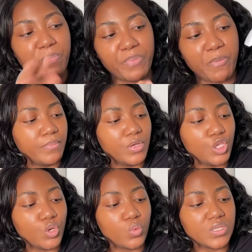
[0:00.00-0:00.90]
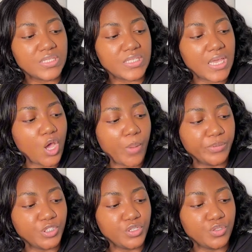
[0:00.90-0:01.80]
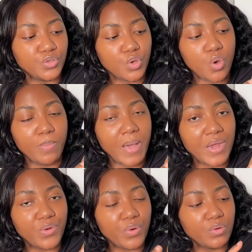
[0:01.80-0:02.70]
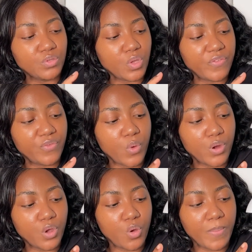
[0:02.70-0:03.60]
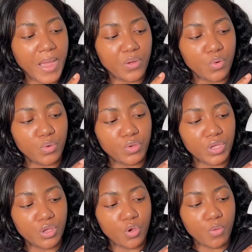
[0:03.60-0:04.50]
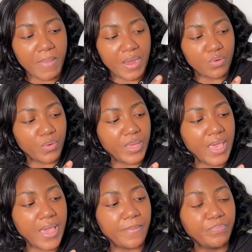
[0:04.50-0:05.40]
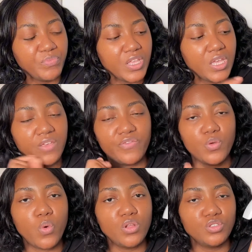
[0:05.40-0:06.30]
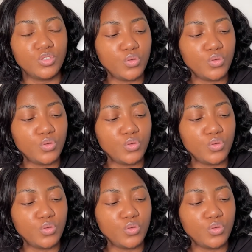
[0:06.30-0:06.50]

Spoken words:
beep. You will see options to go manual. So if you want to go manual, you can go manual here. If you want to